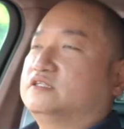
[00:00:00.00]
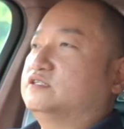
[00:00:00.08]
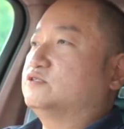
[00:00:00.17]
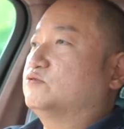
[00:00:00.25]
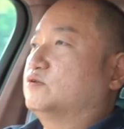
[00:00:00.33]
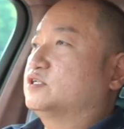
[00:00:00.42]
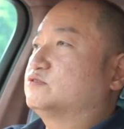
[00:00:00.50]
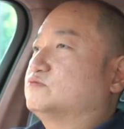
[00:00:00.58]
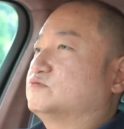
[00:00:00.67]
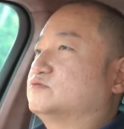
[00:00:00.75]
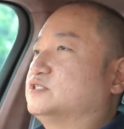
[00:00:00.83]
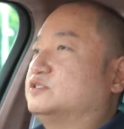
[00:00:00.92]
He don't want to
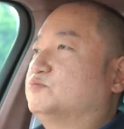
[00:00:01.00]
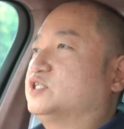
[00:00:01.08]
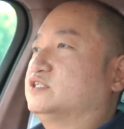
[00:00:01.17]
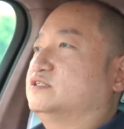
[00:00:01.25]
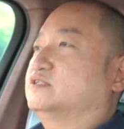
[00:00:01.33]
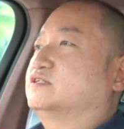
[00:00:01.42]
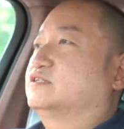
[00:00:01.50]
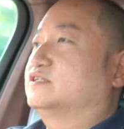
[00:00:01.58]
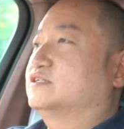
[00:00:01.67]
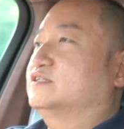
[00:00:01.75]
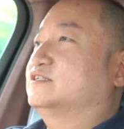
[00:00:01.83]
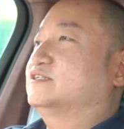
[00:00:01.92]
CB.
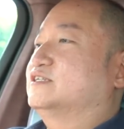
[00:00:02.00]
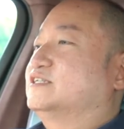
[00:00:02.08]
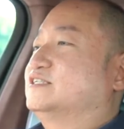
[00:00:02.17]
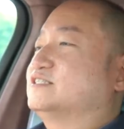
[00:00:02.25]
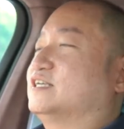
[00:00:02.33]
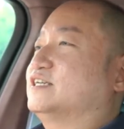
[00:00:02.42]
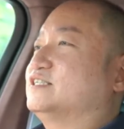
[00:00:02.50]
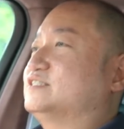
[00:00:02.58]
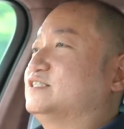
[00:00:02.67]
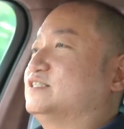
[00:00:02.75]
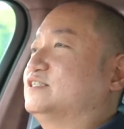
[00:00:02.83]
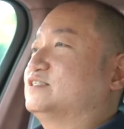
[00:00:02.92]
He's like, he
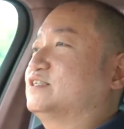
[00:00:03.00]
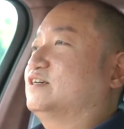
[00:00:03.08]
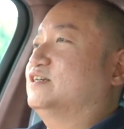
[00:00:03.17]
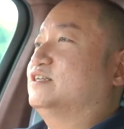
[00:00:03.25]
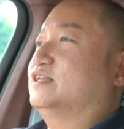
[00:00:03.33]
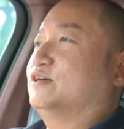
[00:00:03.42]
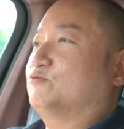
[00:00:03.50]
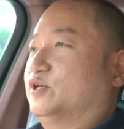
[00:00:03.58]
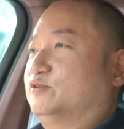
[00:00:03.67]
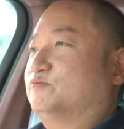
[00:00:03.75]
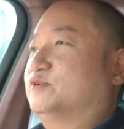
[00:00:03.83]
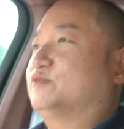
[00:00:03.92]
see this car, he's like,
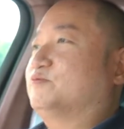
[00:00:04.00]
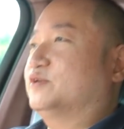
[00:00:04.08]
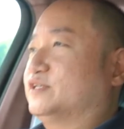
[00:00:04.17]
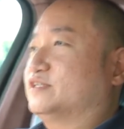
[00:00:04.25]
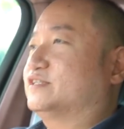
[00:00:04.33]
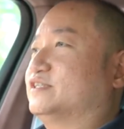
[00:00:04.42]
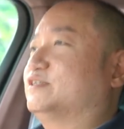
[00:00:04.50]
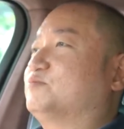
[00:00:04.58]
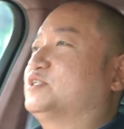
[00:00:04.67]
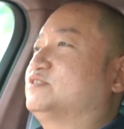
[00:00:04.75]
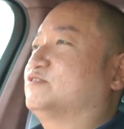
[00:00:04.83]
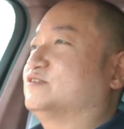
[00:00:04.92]
wait, let
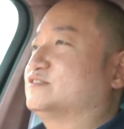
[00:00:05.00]
me not.